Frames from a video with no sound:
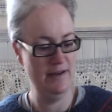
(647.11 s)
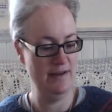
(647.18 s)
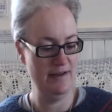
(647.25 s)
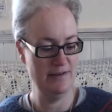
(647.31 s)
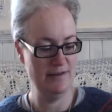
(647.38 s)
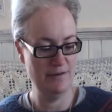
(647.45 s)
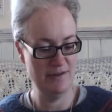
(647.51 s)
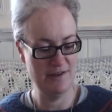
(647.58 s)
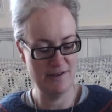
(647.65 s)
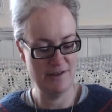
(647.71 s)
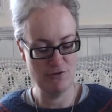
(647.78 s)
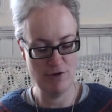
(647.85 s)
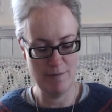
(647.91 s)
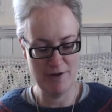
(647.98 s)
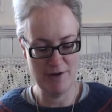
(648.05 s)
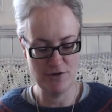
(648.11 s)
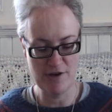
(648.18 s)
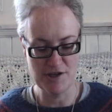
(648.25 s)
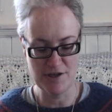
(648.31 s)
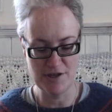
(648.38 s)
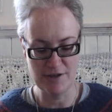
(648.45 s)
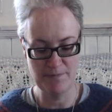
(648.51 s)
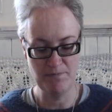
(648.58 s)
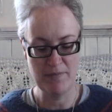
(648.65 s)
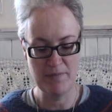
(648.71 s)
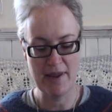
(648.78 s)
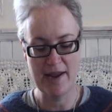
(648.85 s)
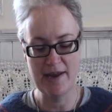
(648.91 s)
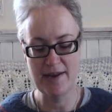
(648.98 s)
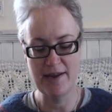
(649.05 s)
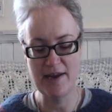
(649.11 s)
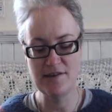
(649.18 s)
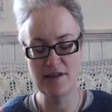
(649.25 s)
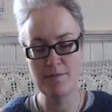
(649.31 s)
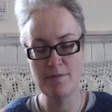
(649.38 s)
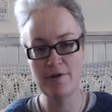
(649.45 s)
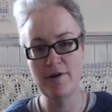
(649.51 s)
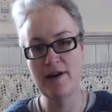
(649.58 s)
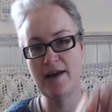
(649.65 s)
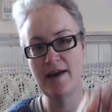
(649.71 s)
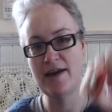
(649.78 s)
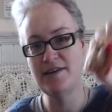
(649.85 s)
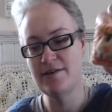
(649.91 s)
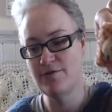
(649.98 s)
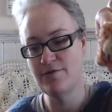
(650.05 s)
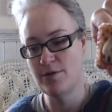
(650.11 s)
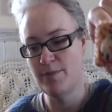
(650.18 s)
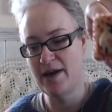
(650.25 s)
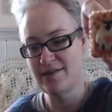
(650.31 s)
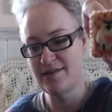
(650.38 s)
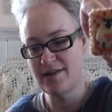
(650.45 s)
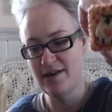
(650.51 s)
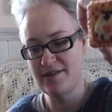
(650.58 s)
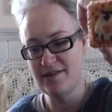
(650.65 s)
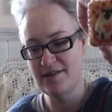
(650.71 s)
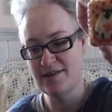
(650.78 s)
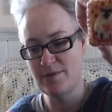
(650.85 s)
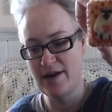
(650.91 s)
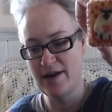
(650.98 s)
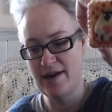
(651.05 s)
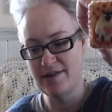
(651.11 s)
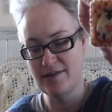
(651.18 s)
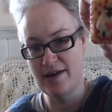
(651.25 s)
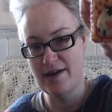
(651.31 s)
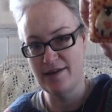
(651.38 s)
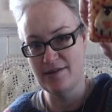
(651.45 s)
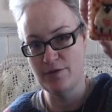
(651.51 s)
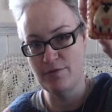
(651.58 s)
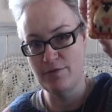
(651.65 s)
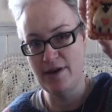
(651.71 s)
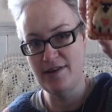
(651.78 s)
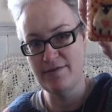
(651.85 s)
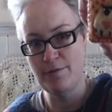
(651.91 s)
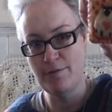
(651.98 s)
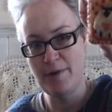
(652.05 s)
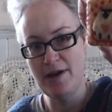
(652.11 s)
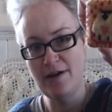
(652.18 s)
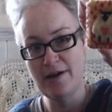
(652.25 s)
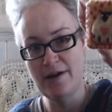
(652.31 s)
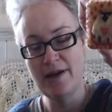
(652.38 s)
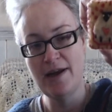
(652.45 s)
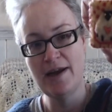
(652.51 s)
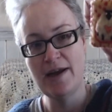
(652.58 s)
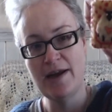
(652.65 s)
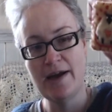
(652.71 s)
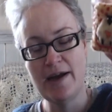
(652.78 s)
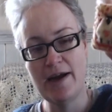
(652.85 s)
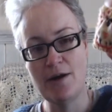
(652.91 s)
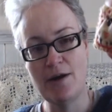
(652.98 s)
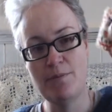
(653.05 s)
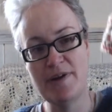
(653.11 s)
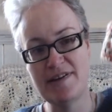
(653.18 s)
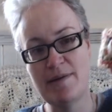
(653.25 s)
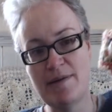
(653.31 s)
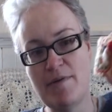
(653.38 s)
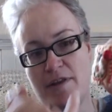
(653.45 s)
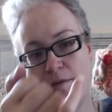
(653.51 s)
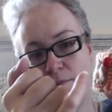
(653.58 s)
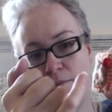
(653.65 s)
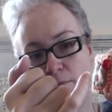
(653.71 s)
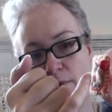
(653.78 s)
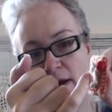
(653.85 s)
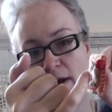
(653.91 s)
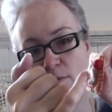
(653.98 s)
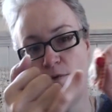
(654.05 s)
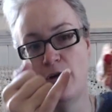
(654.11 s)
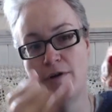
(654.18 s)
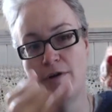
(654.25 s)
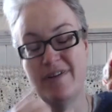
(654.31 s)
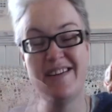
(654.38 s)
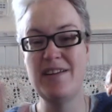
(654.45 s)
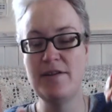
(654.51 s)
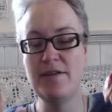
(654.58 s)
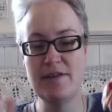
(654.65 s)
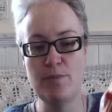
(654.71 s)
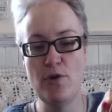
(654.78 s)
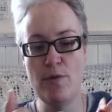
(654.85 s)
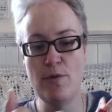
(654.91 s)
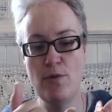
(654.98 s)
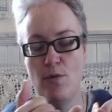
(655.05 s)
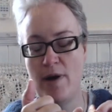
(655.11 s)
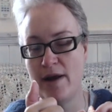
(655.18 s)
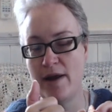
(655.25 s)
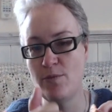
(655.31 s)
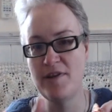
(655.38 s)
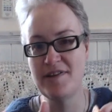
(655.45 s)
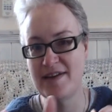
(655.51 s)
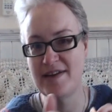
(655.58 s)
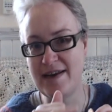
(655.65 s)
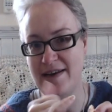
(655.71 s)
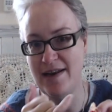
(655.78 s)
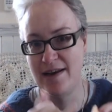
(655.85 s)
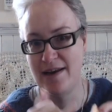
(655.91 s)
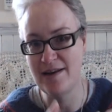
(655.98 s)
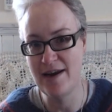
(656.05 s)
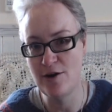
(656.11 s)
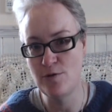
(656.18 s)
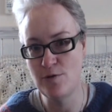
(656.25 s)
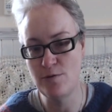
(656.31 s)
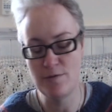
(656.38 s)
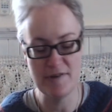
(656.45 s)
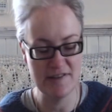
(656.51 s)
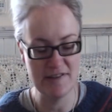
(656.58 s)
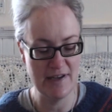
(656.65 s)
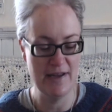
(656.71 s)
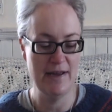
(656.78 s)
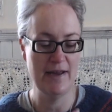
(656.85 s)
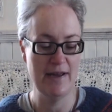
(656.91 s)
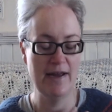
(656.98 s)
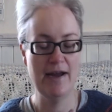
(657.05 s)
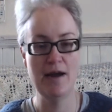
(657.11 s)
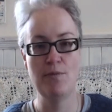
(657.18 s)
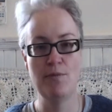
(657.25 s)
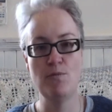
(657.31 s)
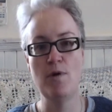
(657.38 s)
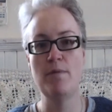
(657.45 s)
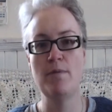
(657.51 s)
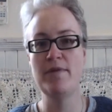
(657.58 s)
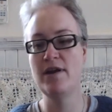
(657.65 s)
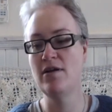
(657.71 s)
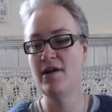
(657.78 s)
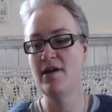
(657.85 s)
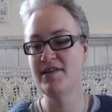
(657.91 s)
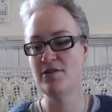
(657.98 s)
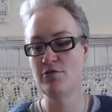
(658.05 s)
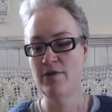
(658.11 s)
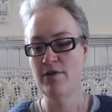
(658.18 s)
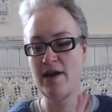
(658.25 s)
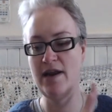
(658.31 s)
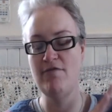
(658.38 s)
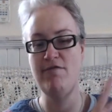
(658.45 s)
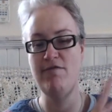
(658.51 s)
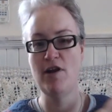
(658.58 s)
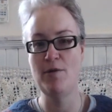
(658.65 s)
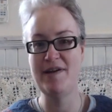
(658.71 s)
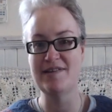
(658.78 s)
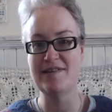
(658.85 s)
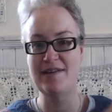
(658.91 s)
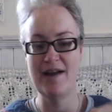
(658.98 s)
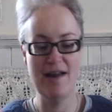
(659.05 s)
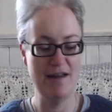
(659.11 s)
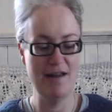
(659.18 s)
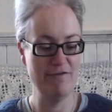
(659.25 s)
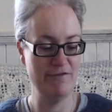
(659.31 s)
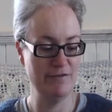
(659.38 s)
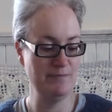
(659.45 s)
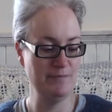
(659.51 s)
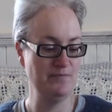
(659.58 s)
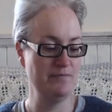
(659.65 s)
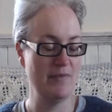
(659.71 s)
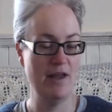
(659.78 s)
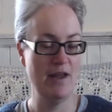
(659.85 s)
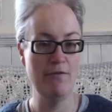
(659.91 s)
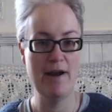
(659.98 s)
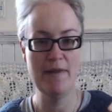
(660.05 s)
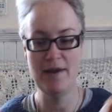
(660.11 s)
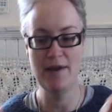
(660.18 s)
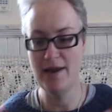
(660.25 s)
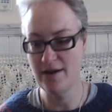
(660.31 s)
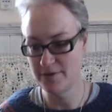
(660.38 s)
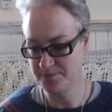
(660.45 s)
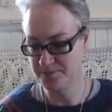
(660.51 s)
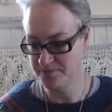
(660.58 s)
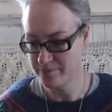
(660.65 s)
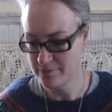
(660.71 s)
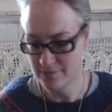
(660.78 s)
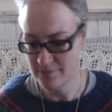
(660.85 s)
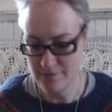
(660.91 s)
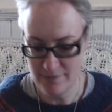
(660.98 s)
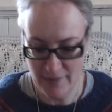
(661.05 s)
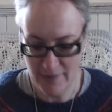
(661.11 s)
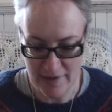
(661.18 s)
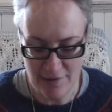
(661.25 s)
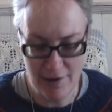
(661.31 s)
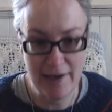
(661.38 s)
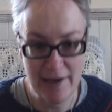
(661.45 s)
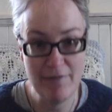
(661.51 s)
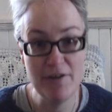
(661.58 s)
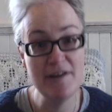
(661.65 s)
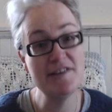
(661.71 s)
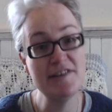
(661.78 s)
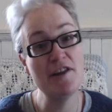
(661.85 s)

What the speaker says: So it's extremely treasured. And each of them are in a different base colour. So this one has the reds for me, but some of them were, so there's a purple one with, say, knitting needles, one with a nice green flowy scarf around their neck. So I love those, so